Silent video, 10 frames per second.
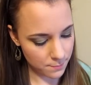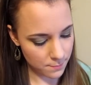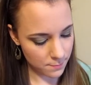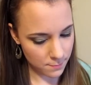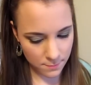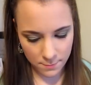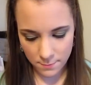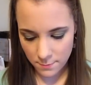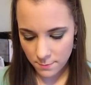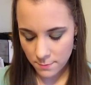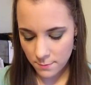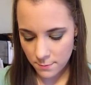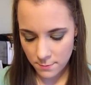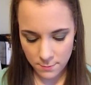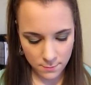
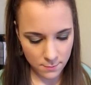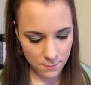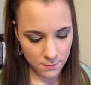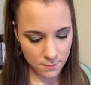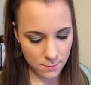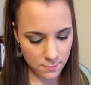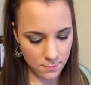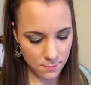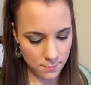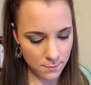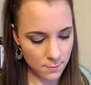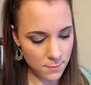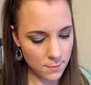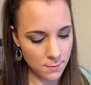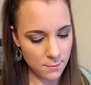No one is speaking in this clip.